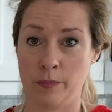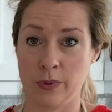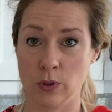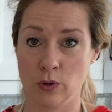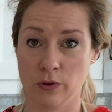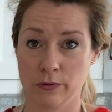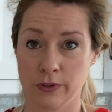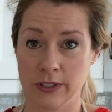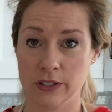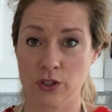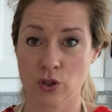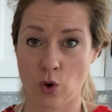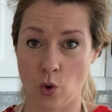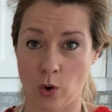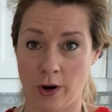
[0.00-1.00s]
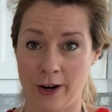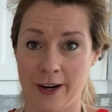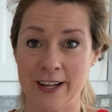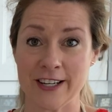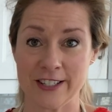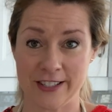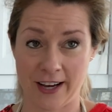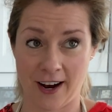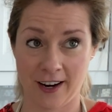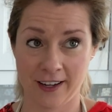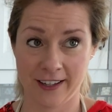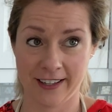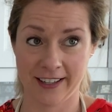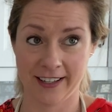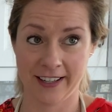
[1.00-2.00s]
beautifully scored duck.
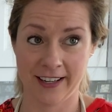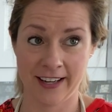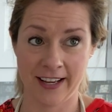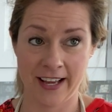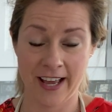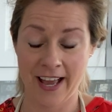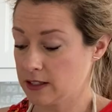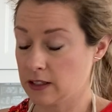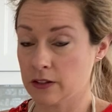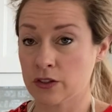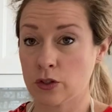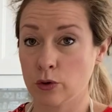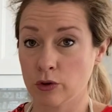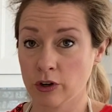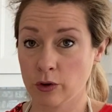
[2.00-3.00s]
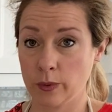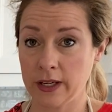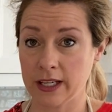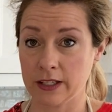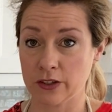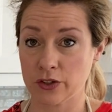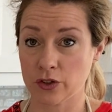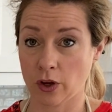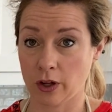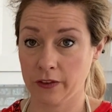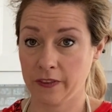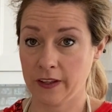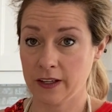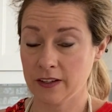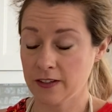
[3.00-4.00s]
The sooner we can
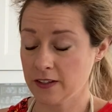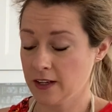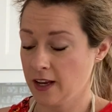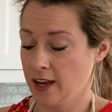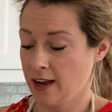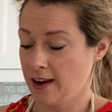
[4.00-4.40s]
salt this,